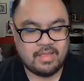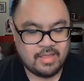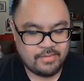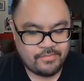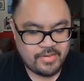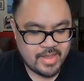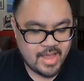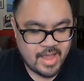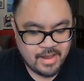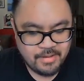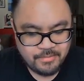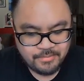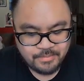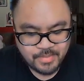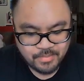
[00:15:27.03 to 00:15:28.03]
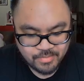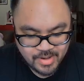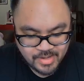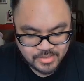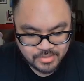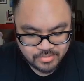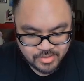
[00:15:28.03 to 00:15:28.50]
if you add
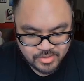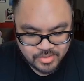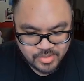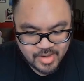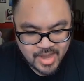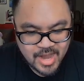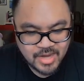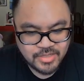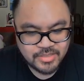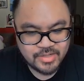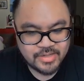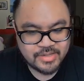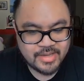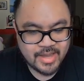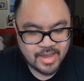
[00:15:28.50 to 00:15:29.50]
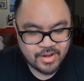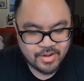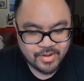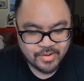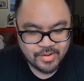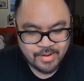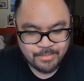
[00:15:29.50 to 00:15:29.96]
Mireille to it, you actually get
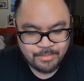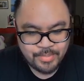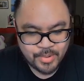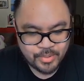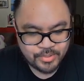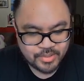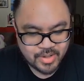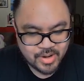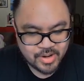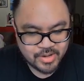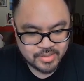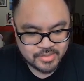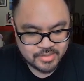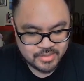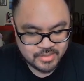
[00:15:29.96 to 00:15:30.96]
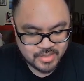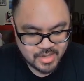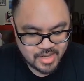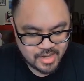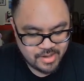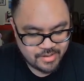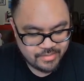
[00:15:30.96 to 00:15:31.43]
her in both arts
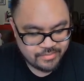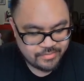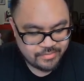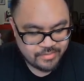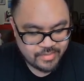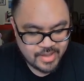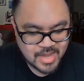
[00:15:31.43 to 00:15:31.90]
of